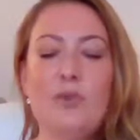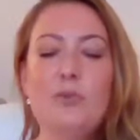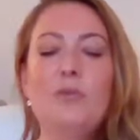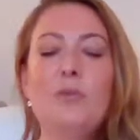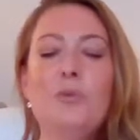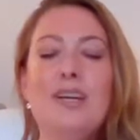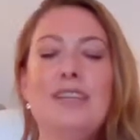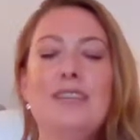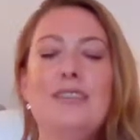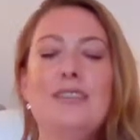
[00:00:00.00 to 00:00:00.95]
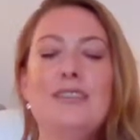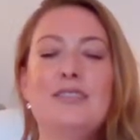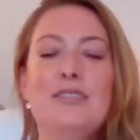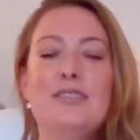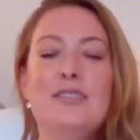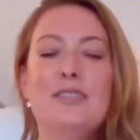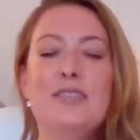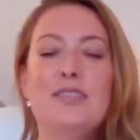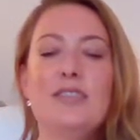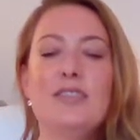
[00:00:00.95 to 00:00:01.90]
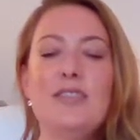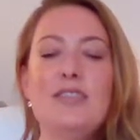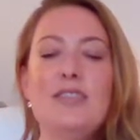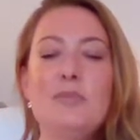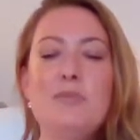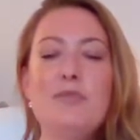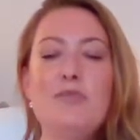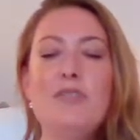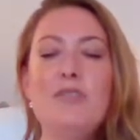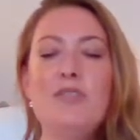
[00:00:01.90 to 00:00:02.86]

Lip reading: all the way to the tips of your